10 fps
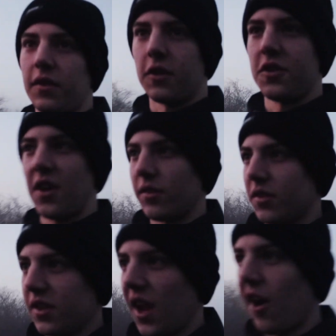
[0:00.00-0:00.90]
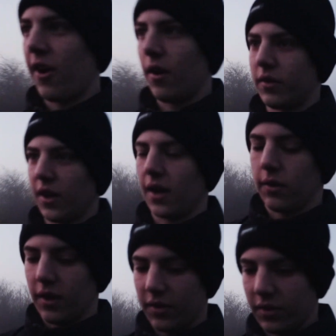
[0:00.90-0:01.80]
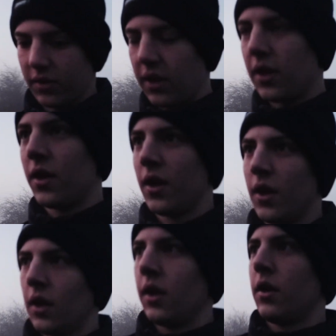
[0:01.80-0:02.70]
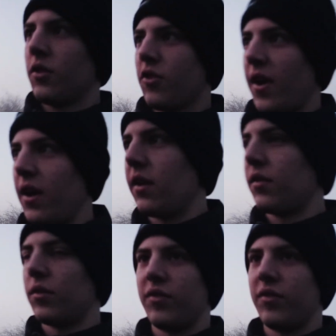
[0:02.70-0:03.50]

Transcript: a good shout, just to carry on down this trail a little